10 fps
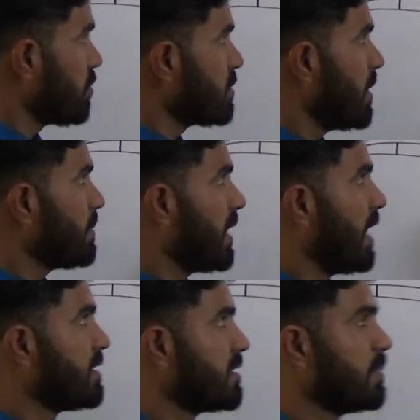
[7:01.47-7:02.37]
concept
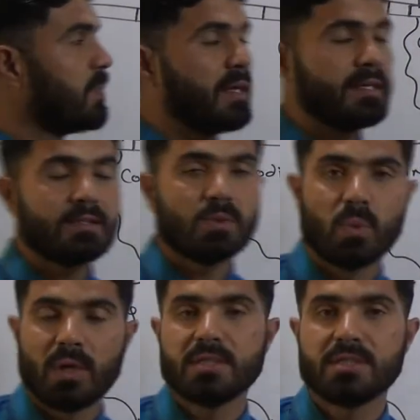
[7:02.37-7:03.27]
has replaced
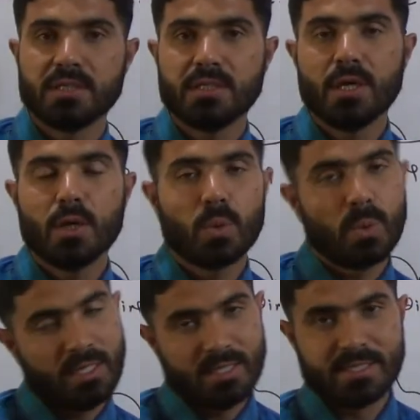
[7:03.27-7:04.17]
one gene,
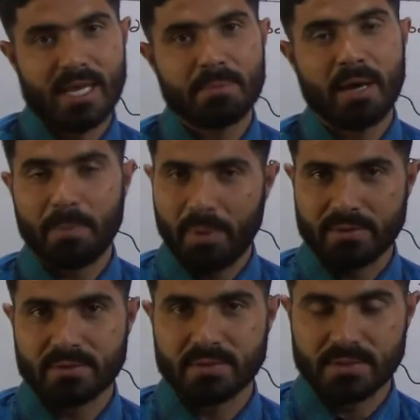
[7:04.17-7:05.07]
one enzyme
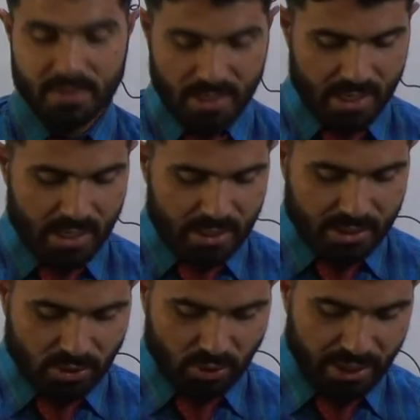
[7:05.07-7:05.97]
hypothesis.
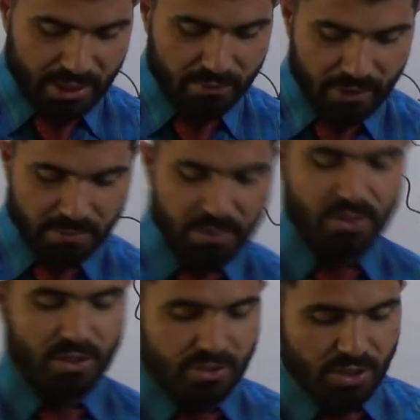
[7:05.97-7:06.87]
So thank you very
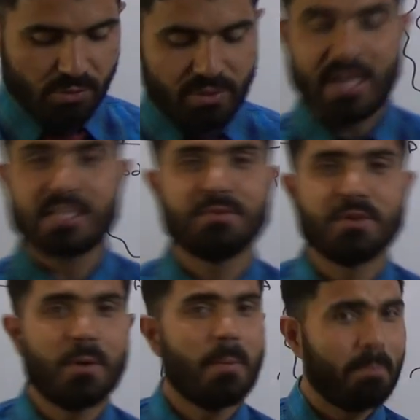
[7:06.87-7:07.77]
much. See you in the next video.